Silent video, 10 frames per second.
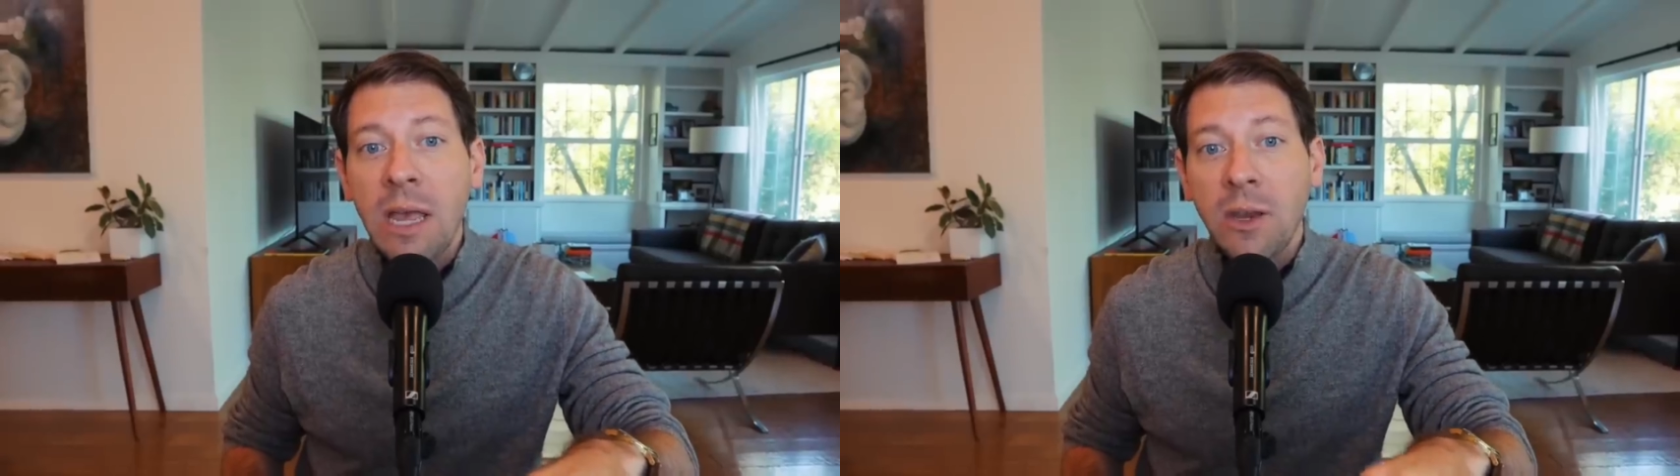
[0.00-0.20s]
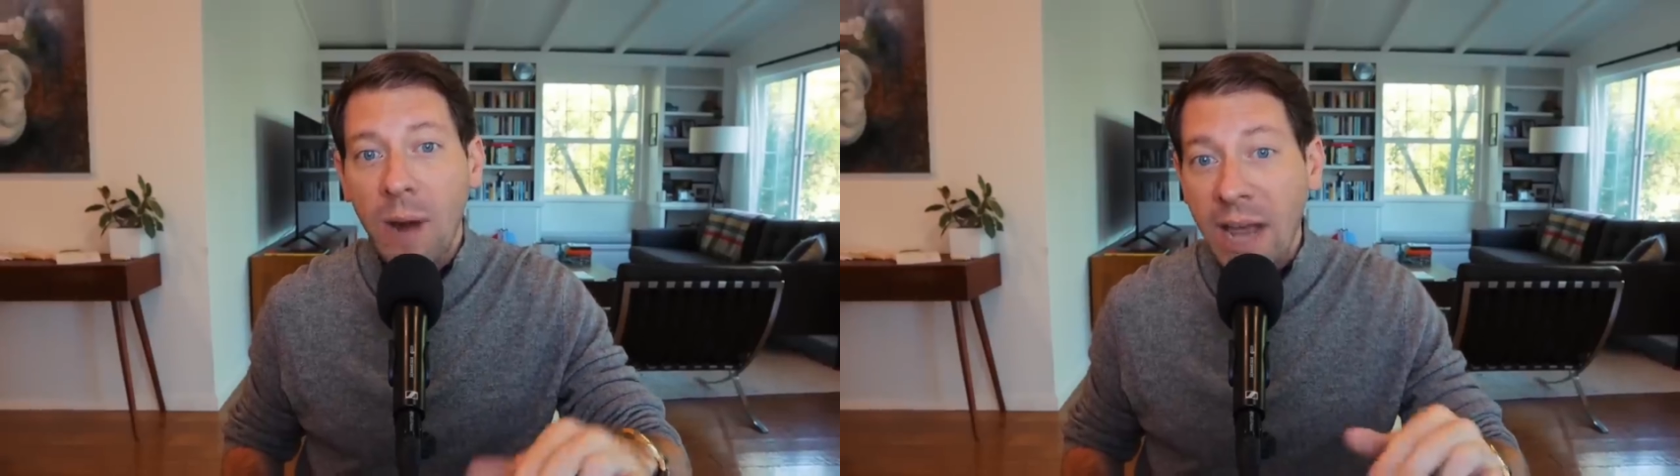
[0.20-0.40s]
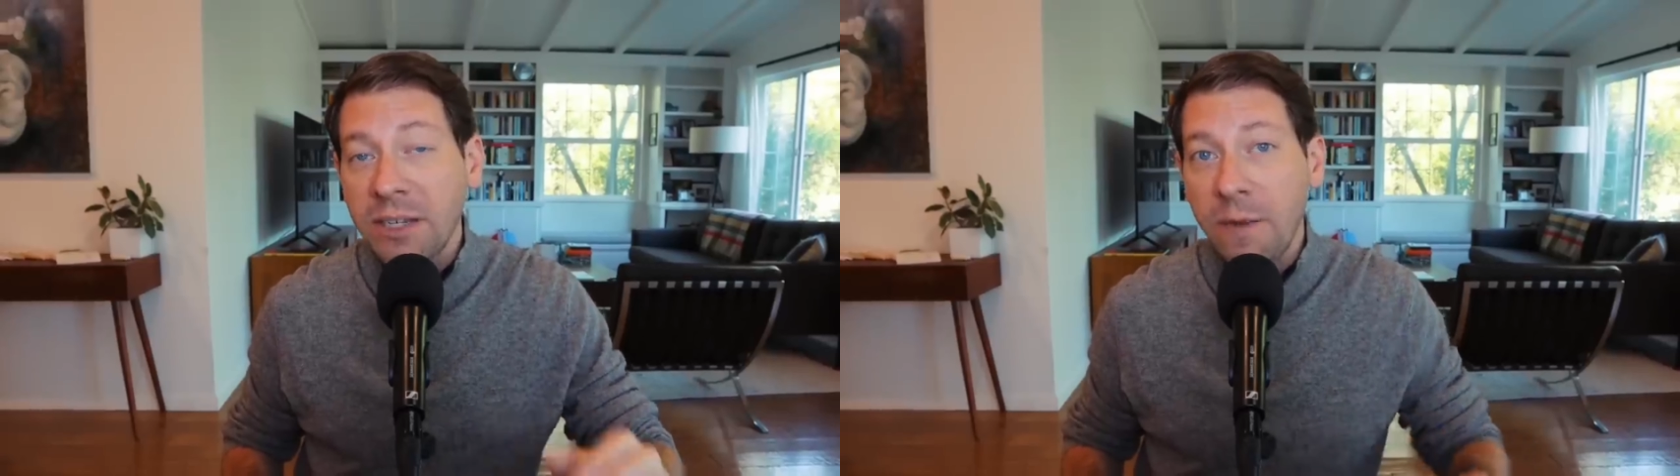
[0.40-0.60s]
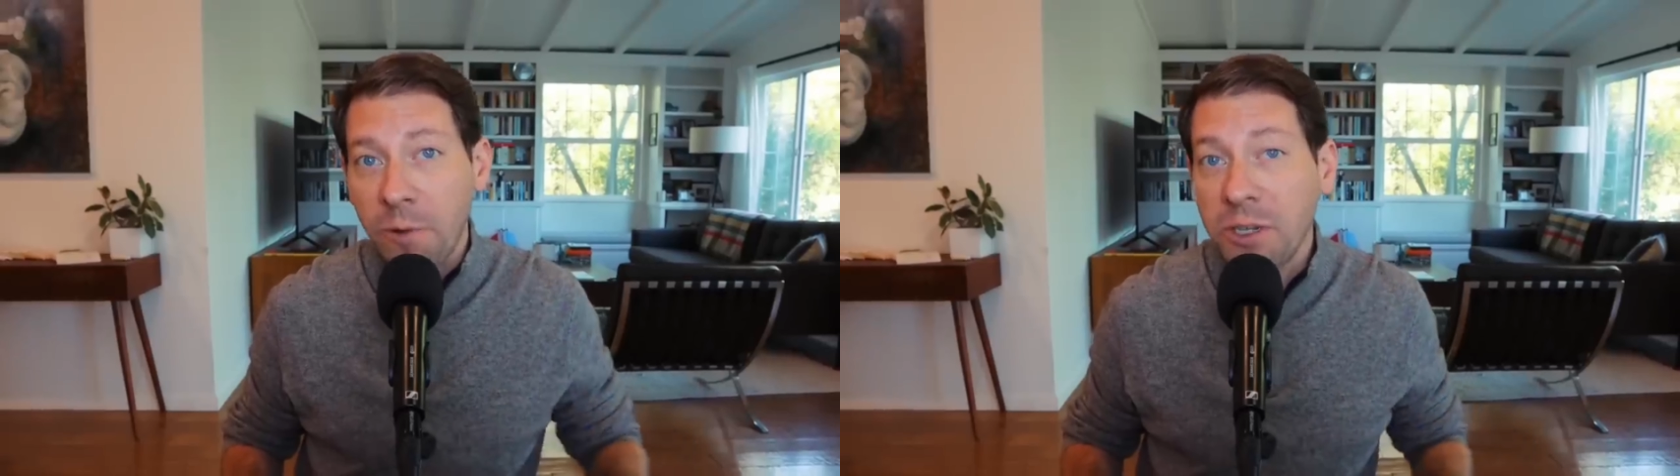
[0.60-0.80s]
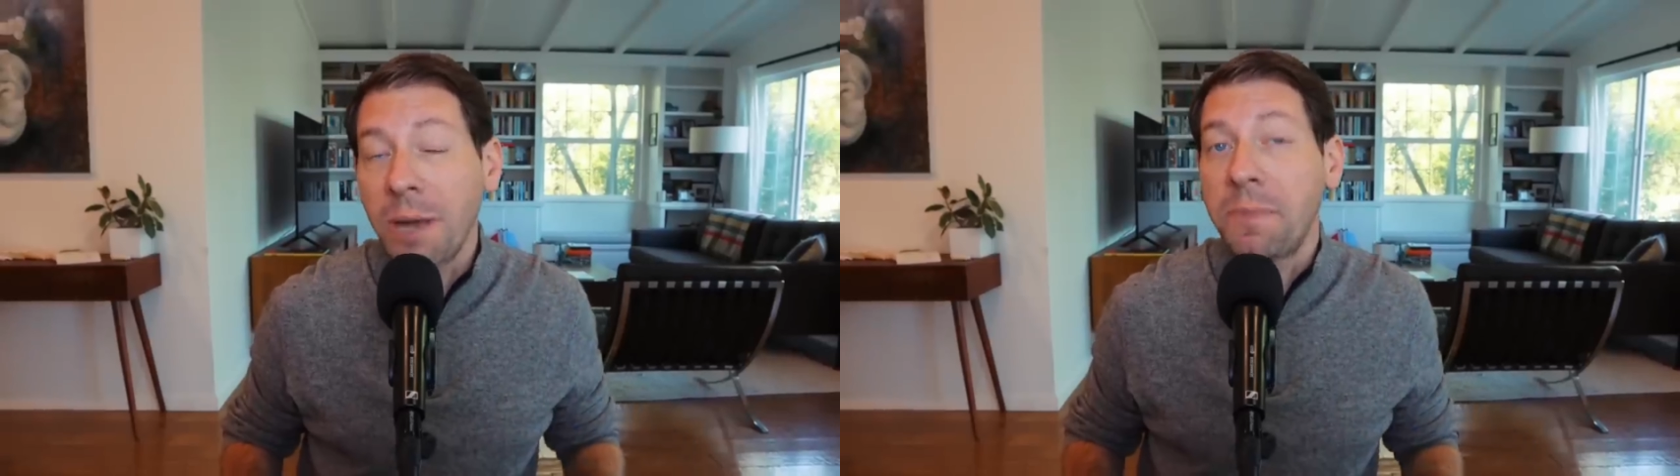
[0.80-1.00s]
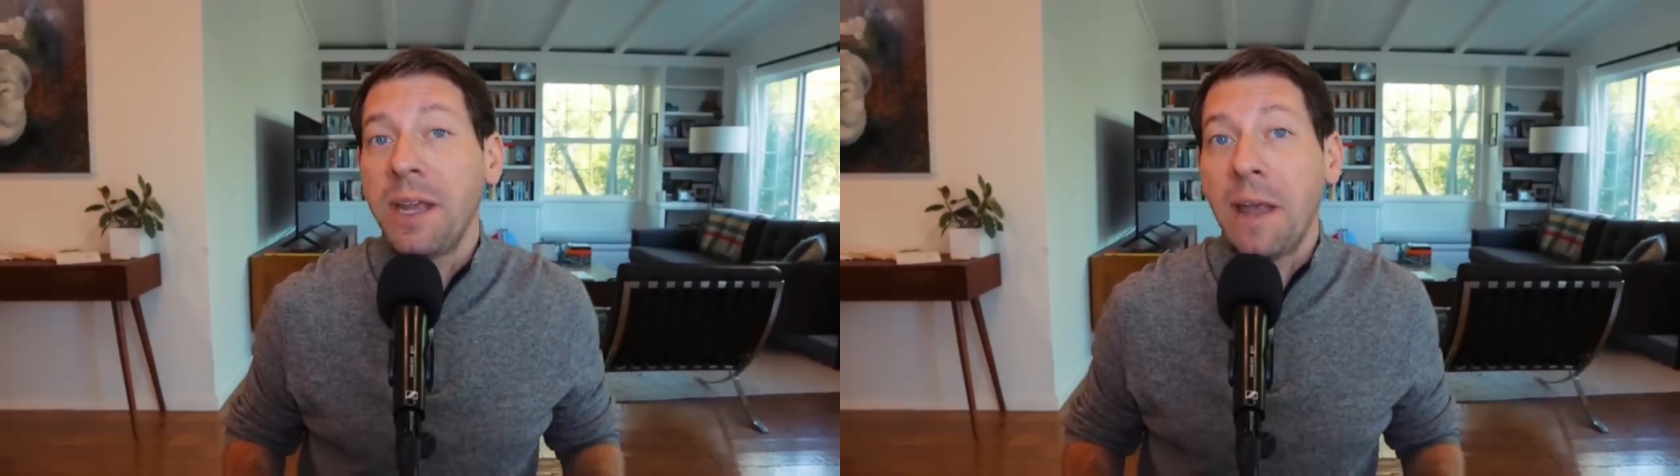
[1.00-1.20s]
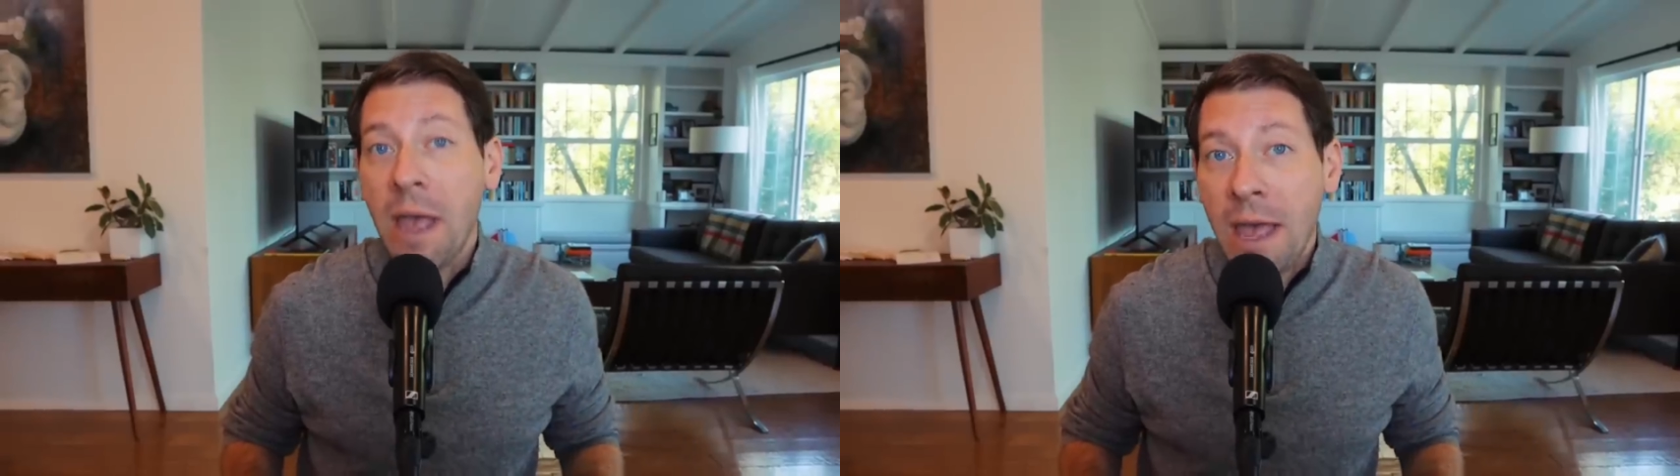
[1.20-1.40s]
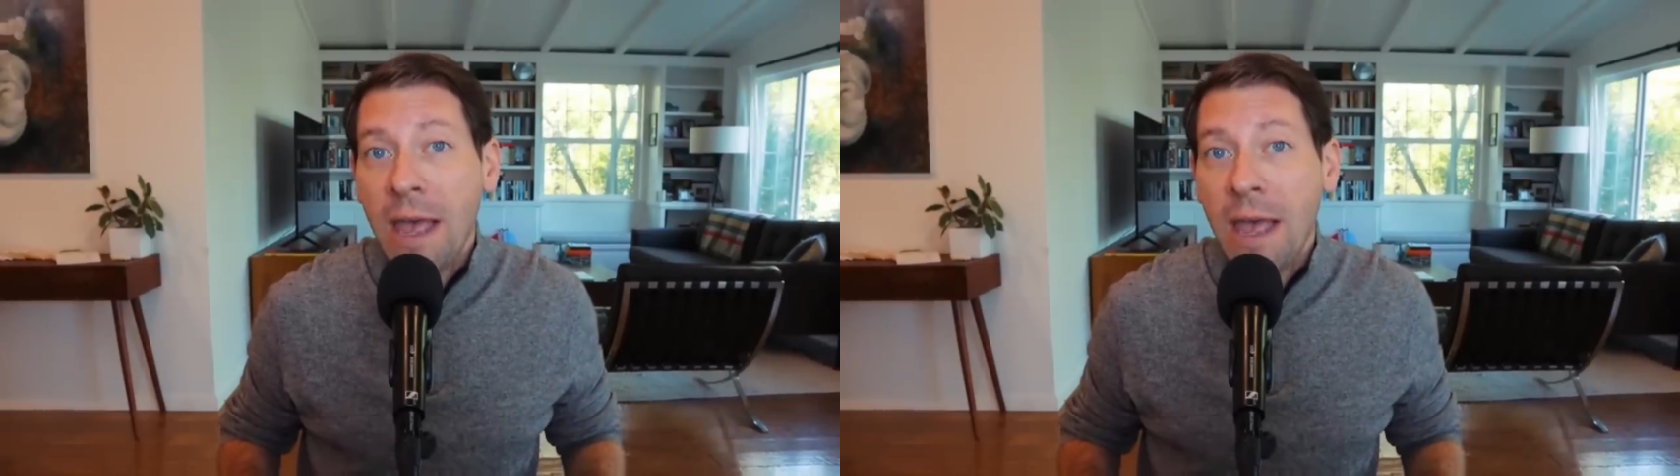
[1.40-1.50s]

you're asking for something